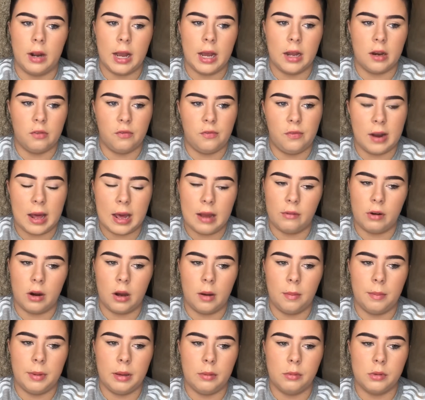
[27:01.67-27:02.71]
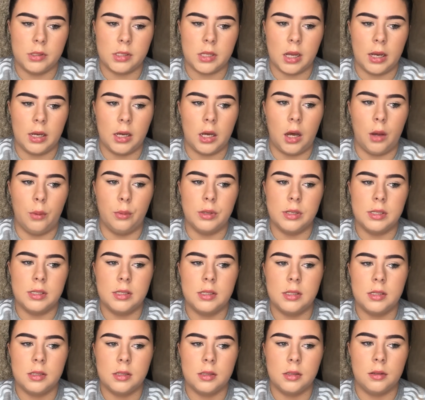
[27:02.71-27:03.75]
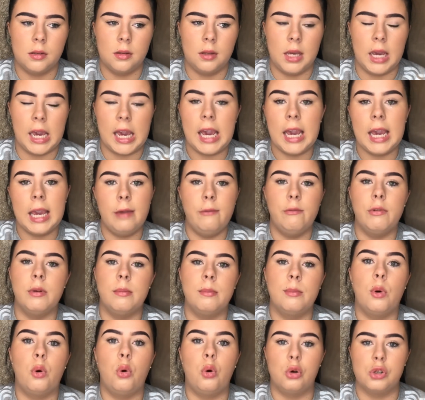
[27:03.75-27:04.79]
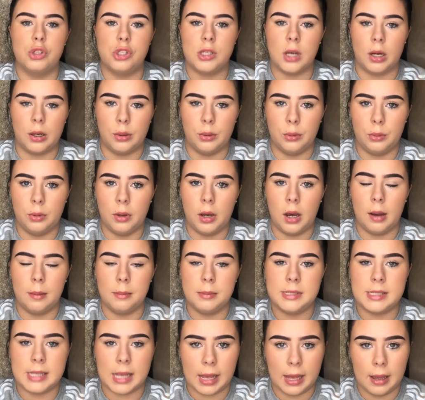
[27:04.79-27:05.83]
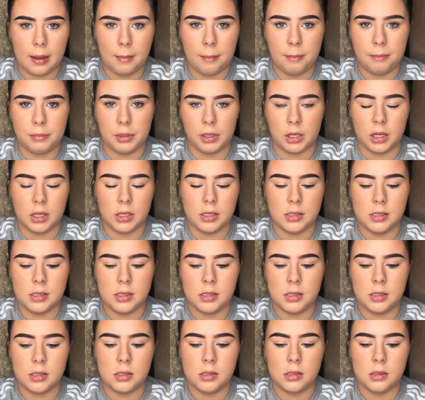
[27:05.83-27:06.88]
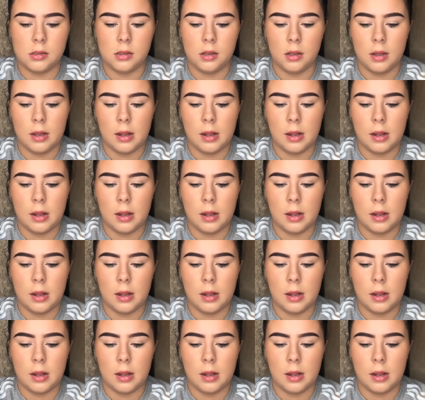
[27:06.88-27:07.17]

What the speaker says: I had a flare-up, it was like I was even more so upset, because